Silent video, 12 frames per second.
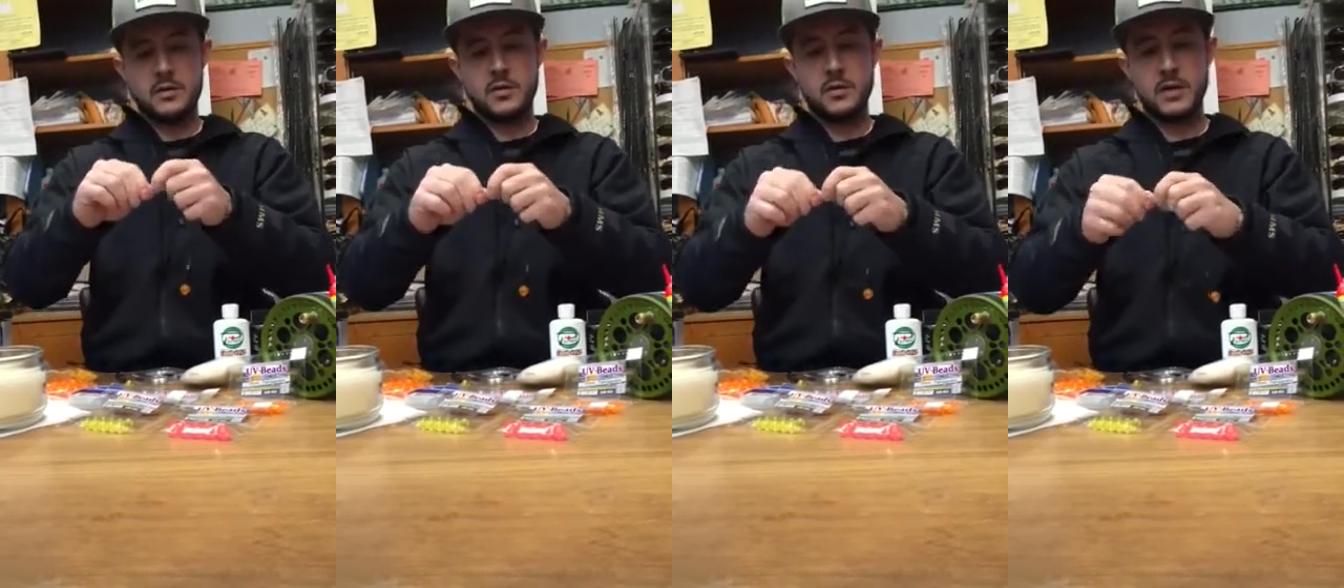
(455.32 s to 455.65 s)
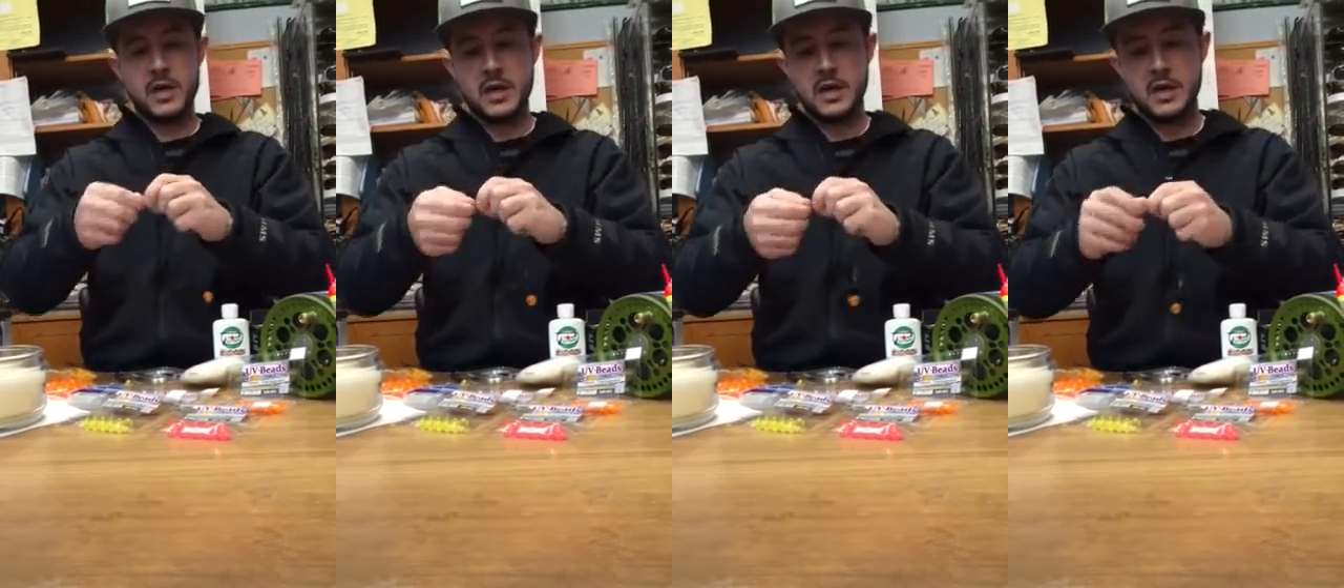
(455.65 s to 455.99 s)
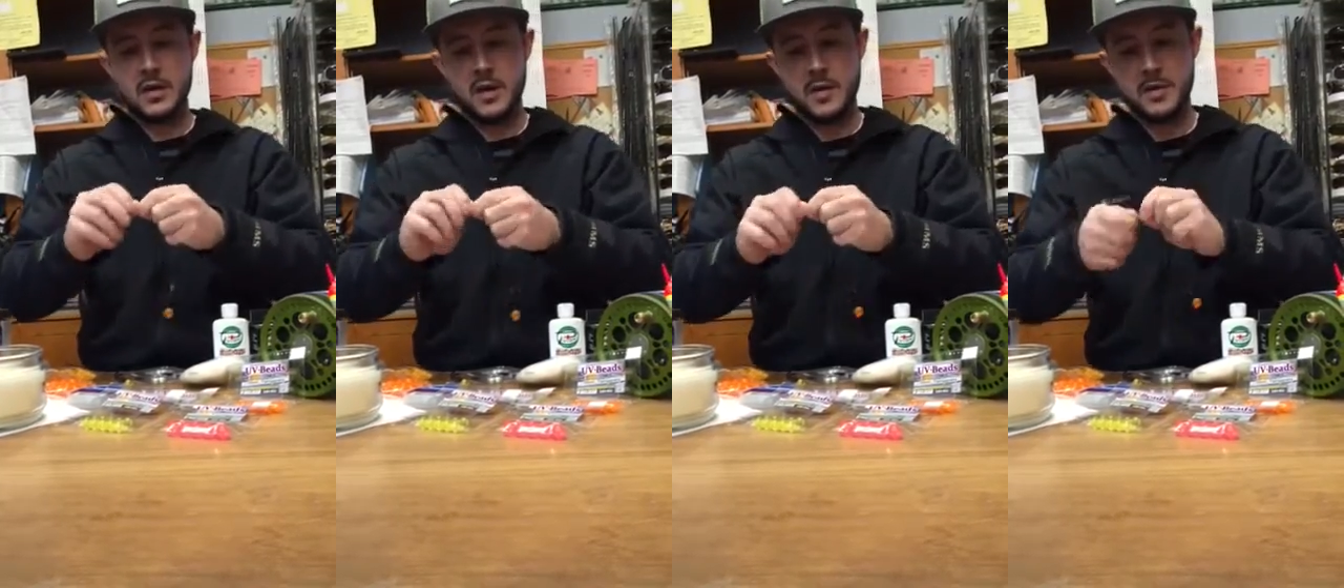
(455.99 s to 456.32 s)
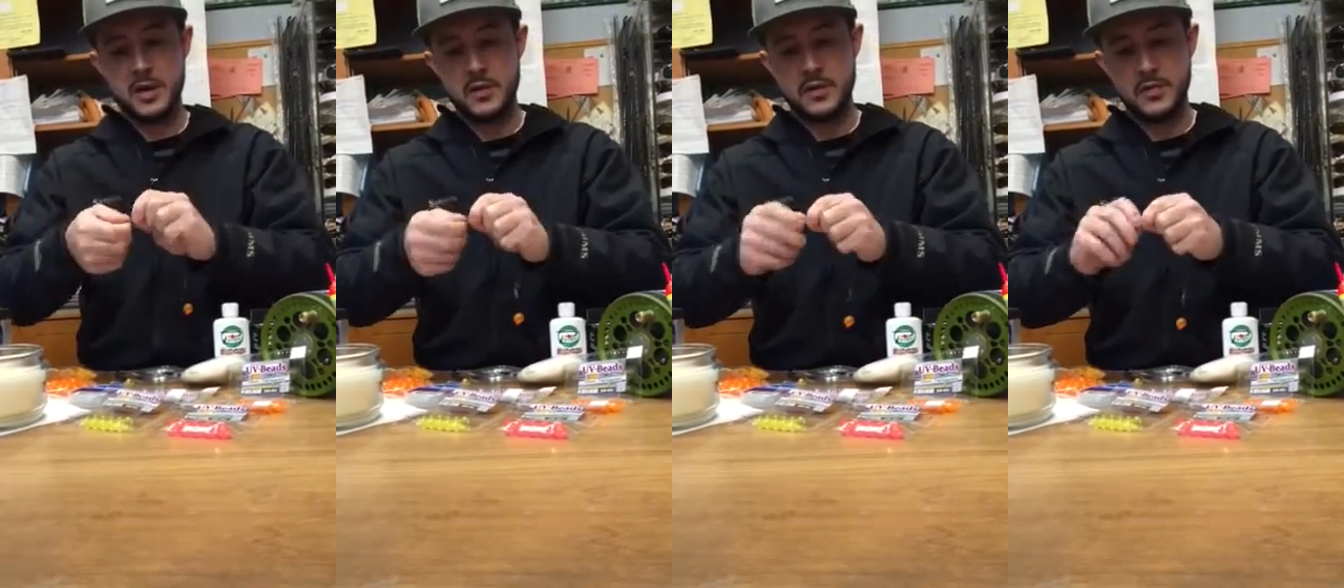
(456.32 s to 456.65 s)
So again, here I'm
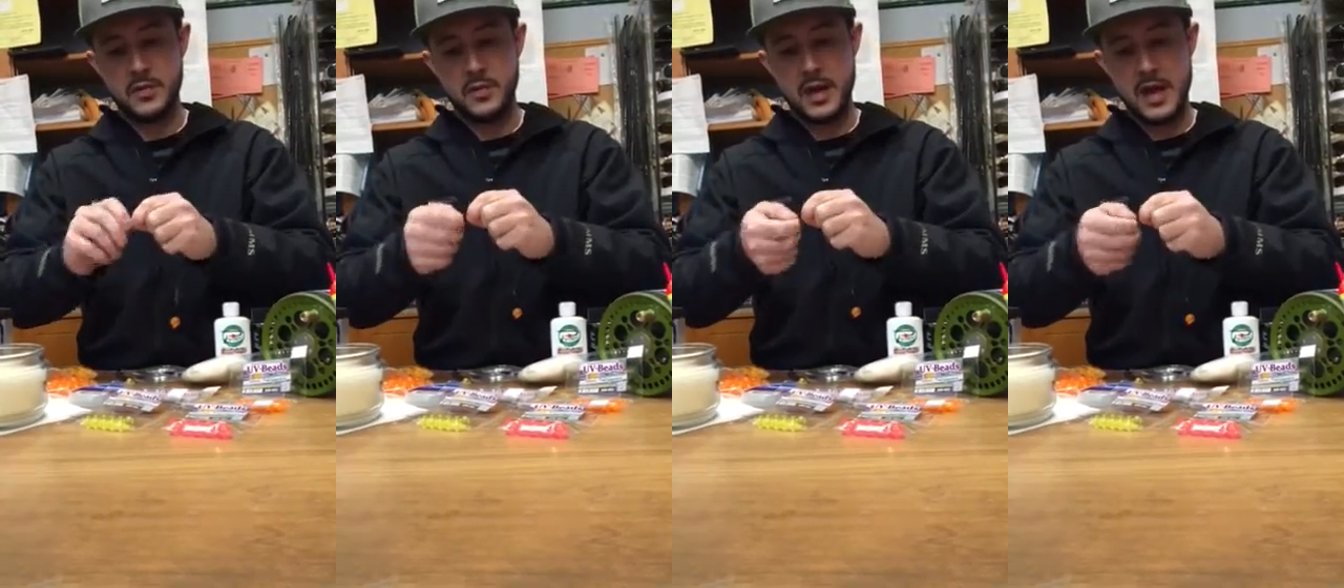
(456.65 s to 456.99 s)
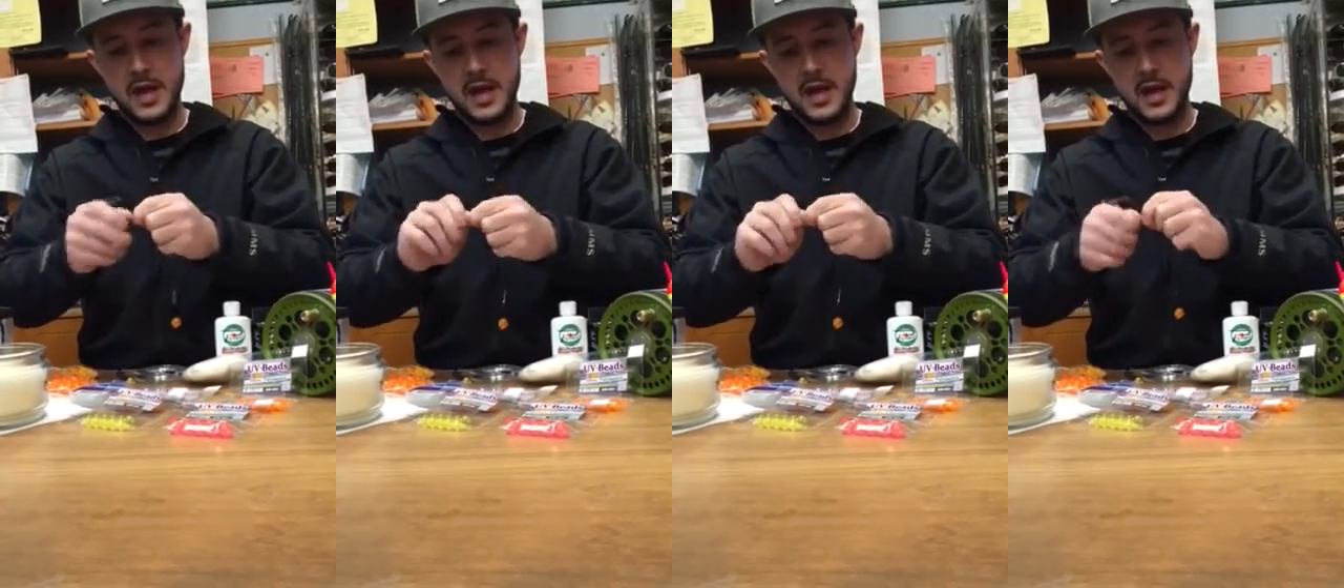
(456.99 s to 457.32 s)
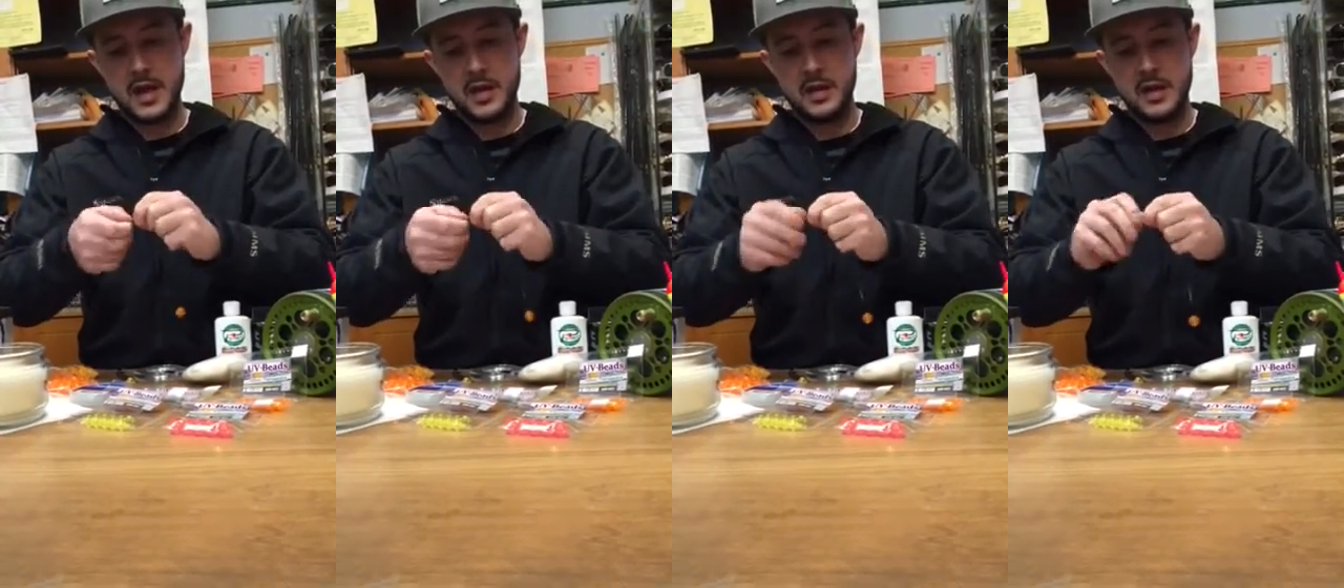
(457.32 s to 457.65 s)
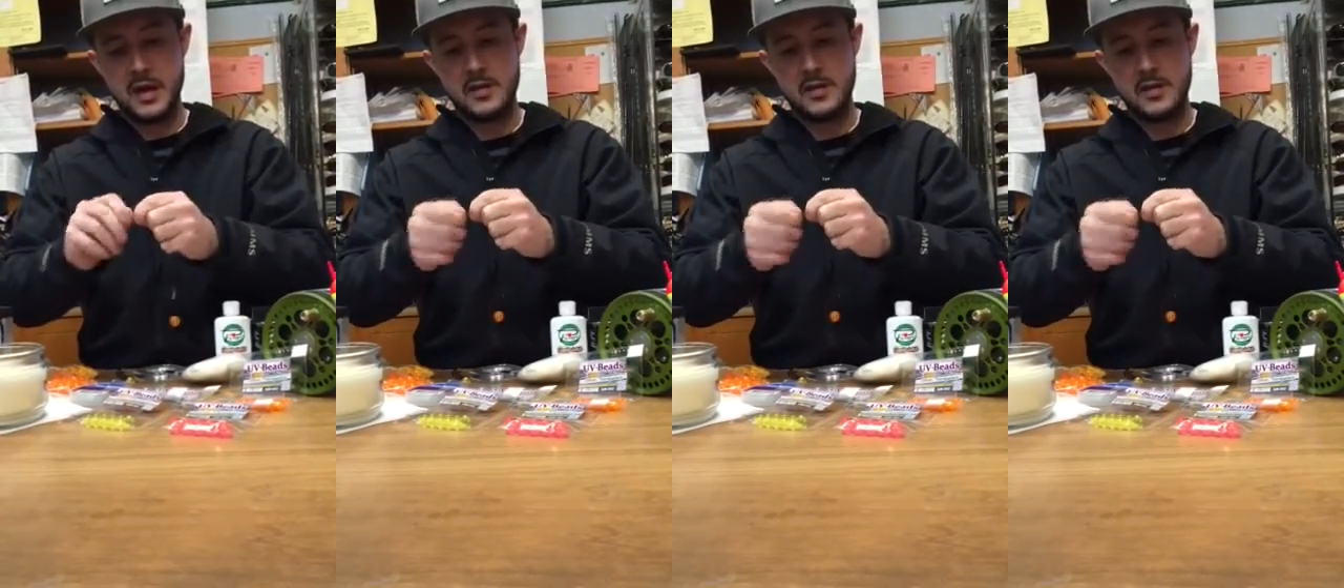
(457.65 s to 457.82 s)
going to do a